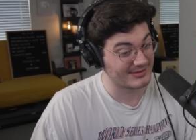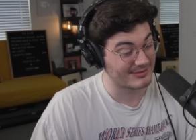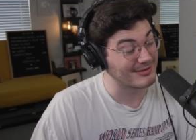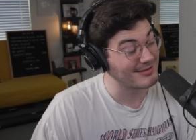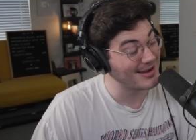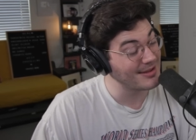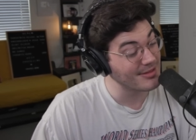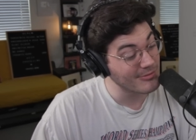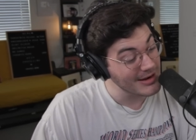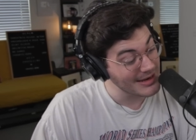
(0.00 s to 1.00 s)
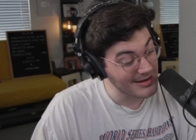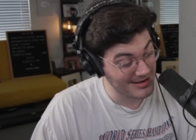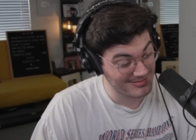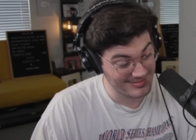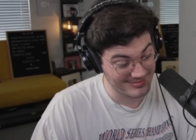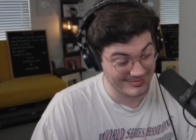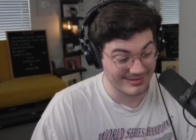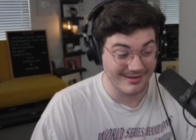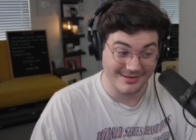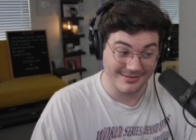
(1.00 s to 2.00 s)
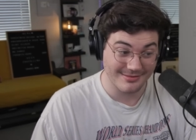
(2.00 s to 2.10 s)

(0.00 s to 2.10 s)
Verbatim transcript: six hundred eighty three downloads in the last